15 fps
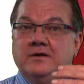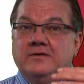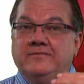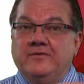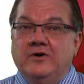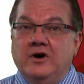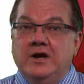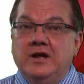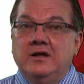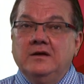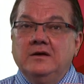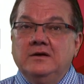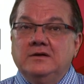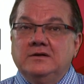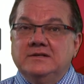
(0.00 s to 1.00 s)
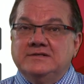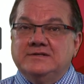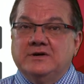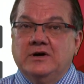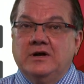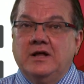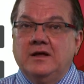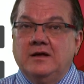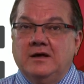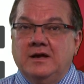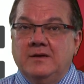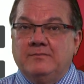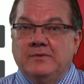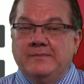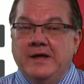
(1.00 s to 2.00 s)
defining, designing and
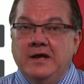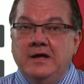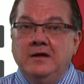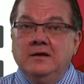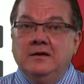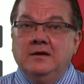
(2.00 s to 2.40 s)
implementing,